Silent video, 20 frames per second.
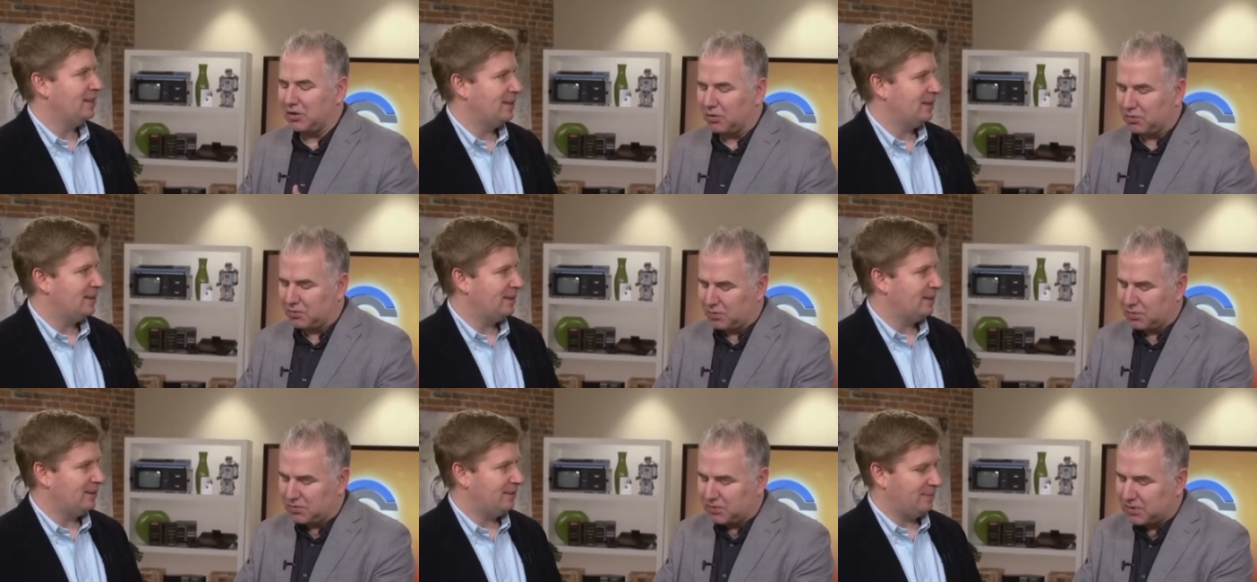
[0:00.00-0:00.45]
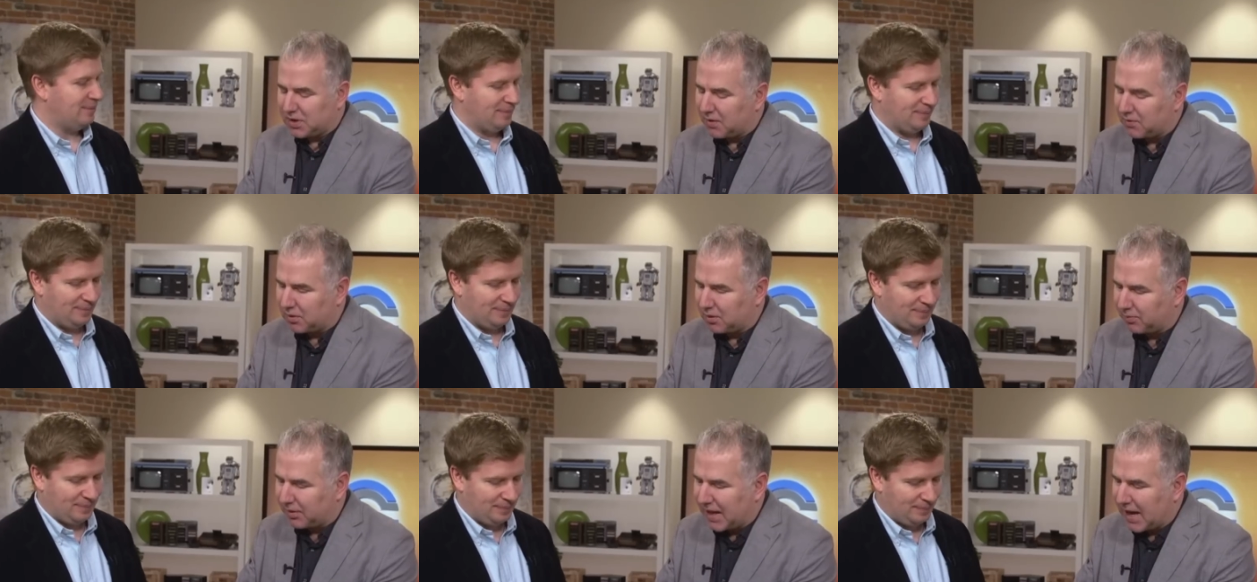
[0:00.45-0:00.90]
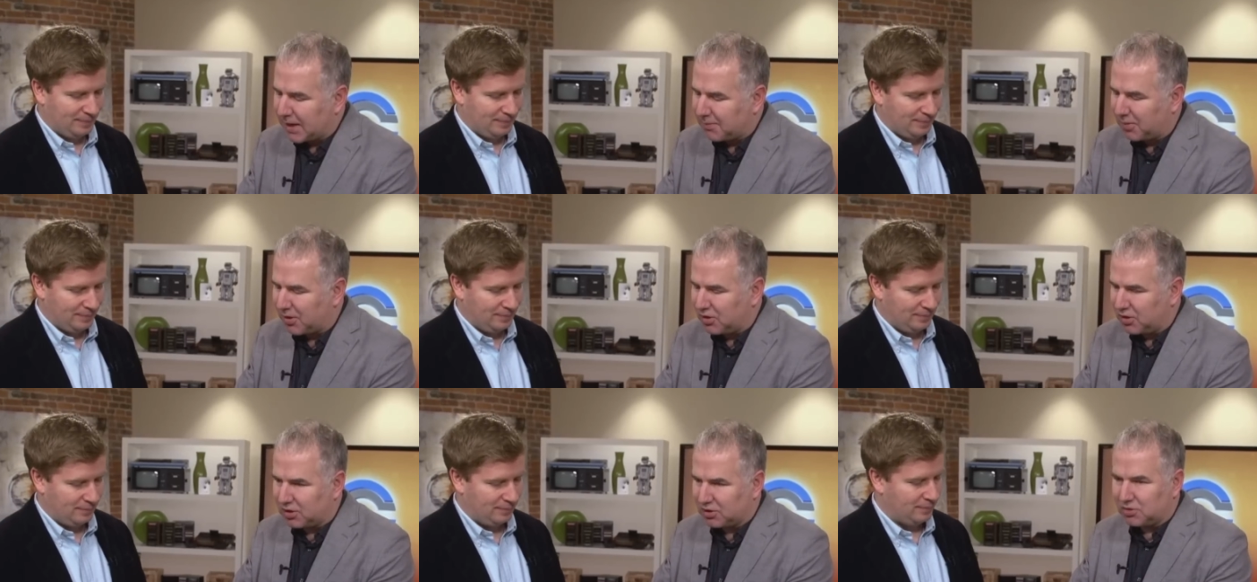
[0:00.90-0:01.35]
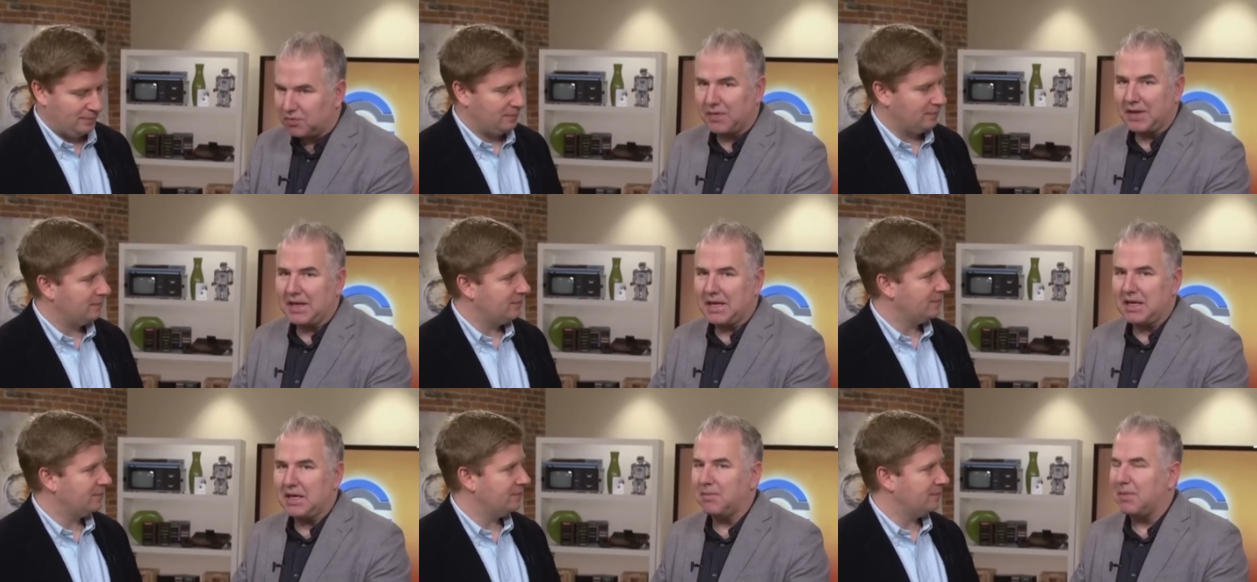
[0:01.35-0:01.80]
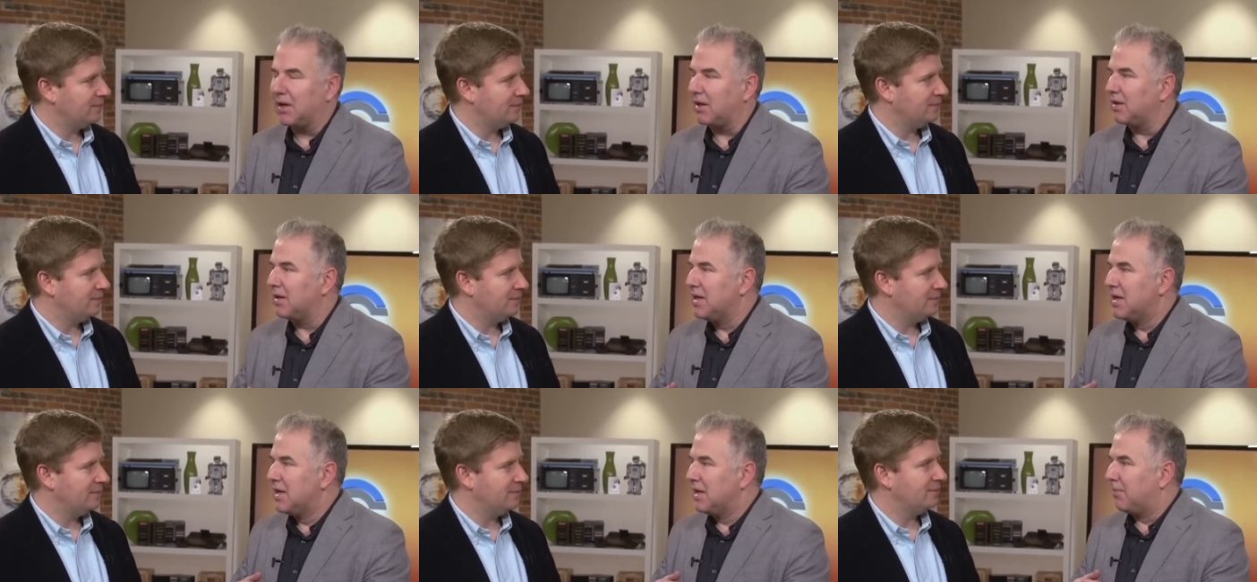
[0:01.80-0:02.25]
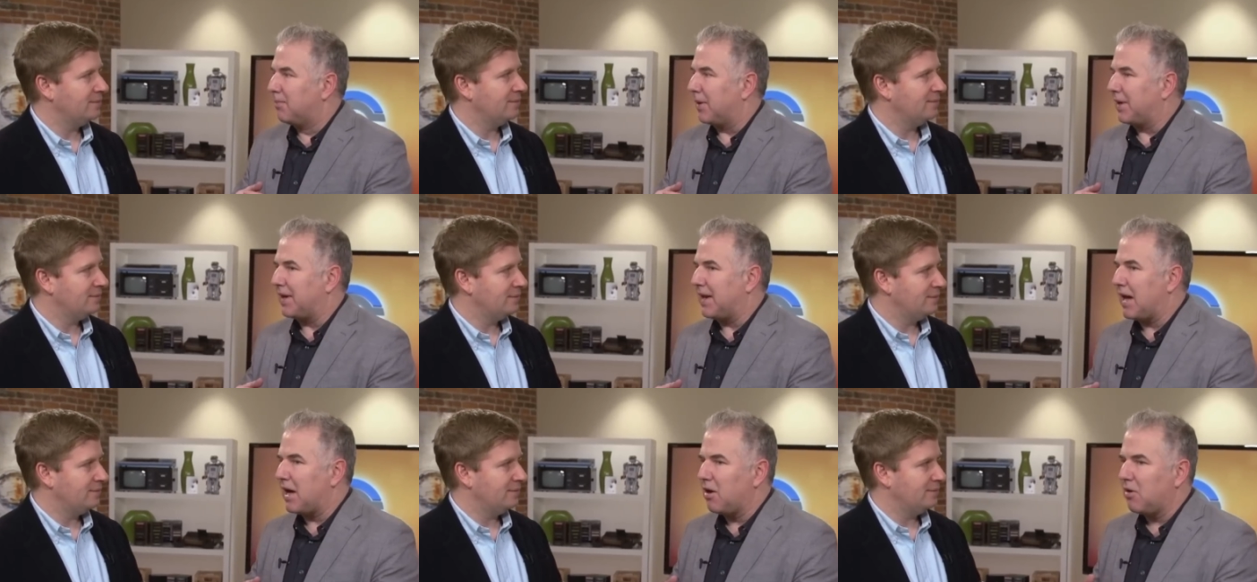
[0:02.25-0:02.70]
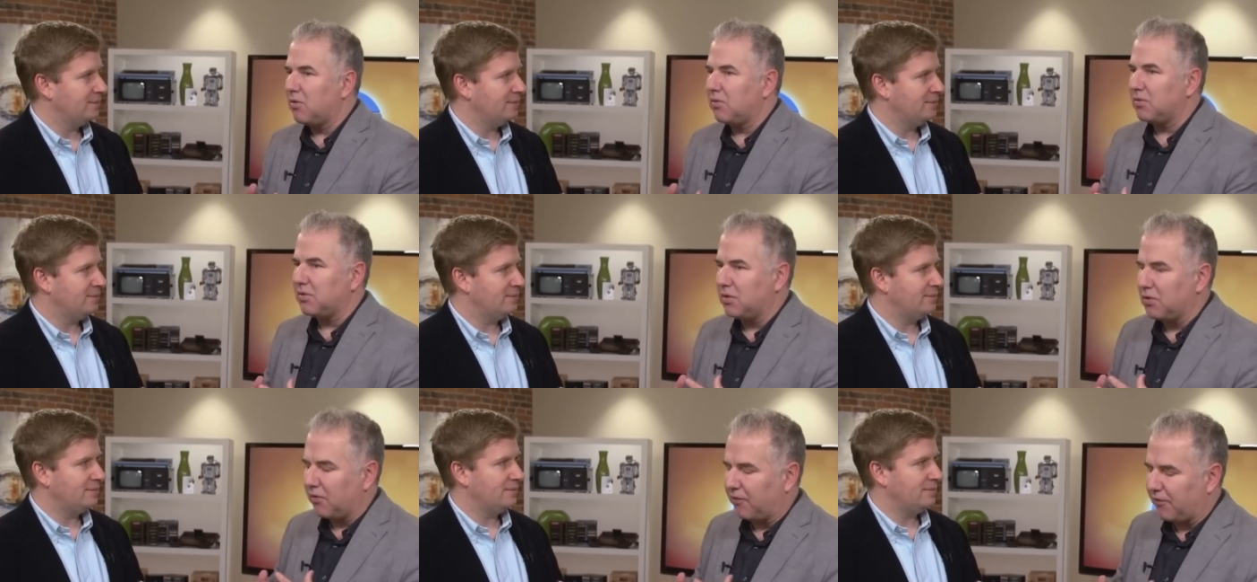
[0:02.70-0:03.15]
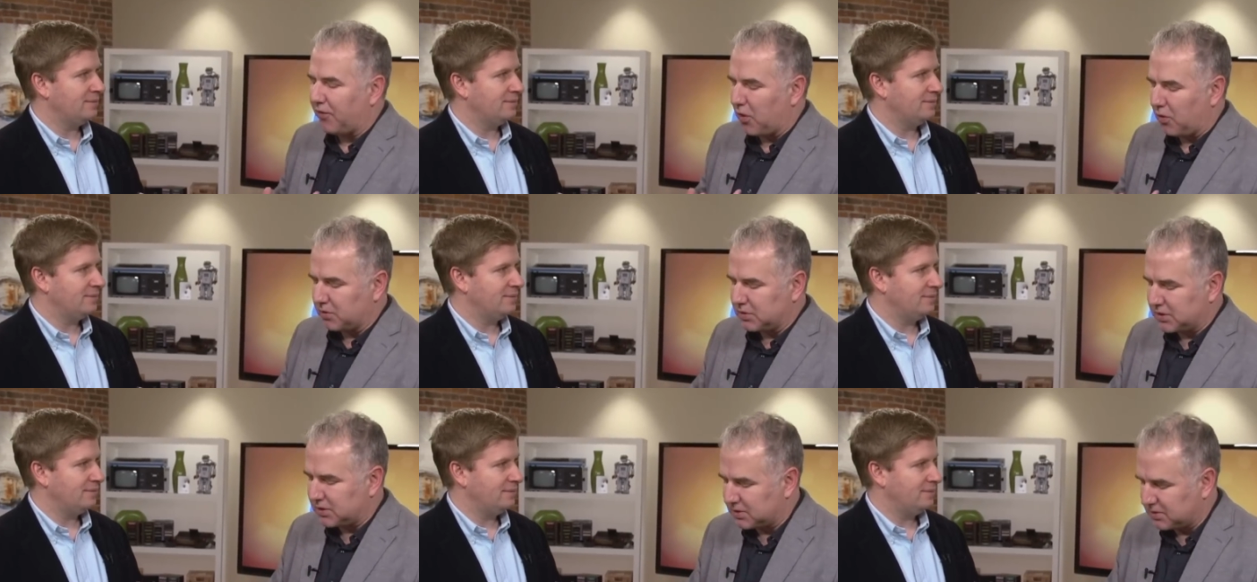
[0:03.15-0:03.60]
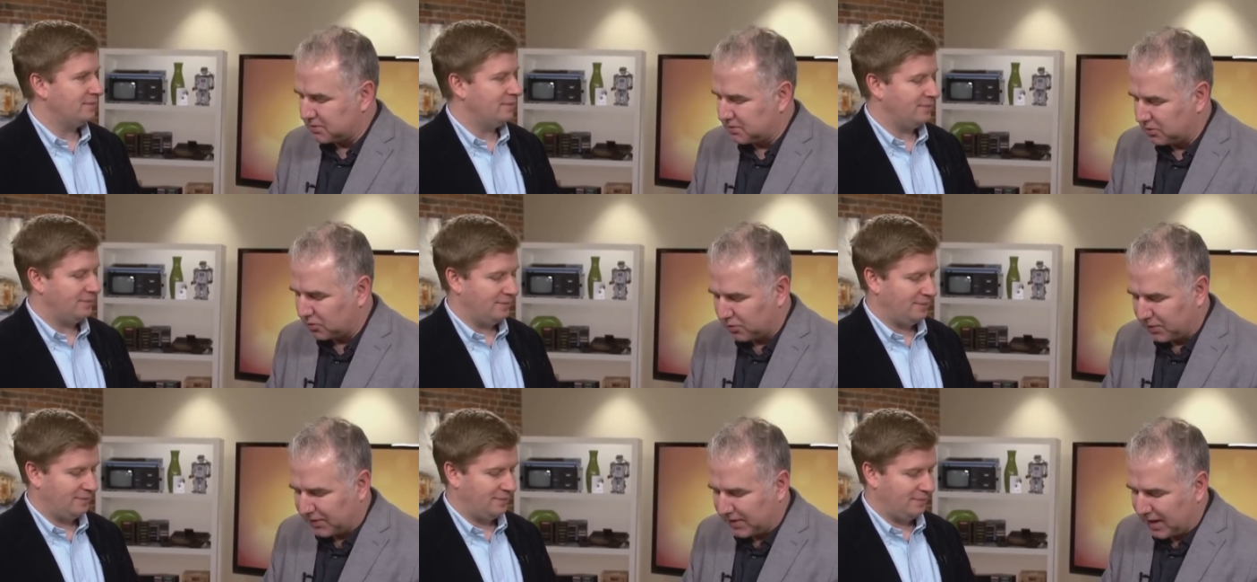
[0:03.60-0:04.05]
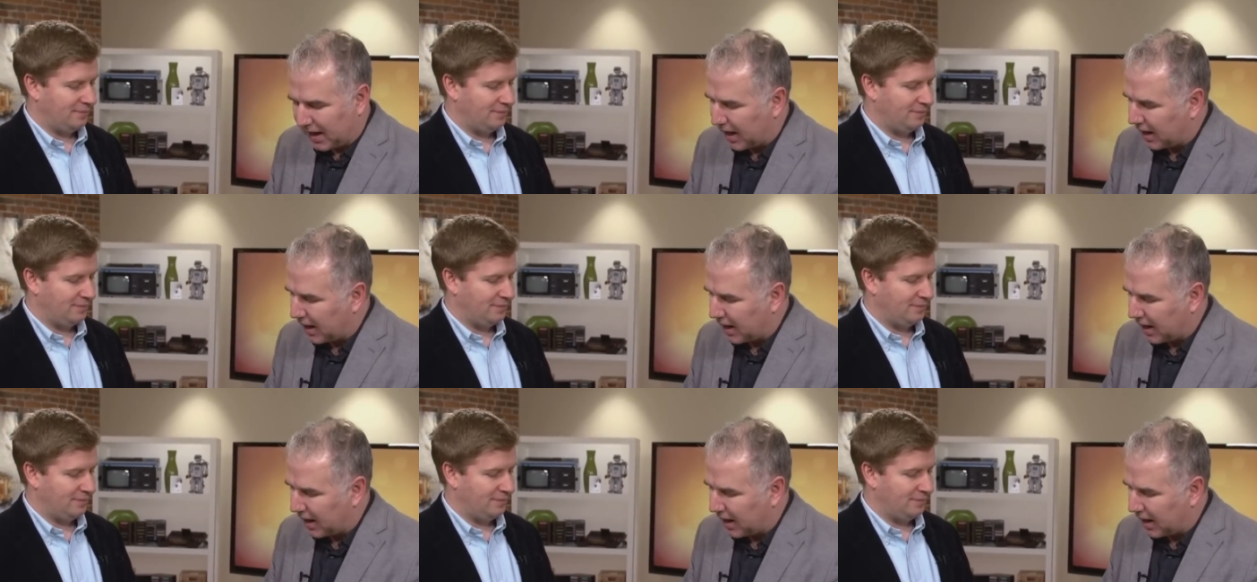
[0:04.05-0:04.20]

Speaker 1: you know, we saw with the BlackBerry, you could do the email. But now, you know, phones, you know, with the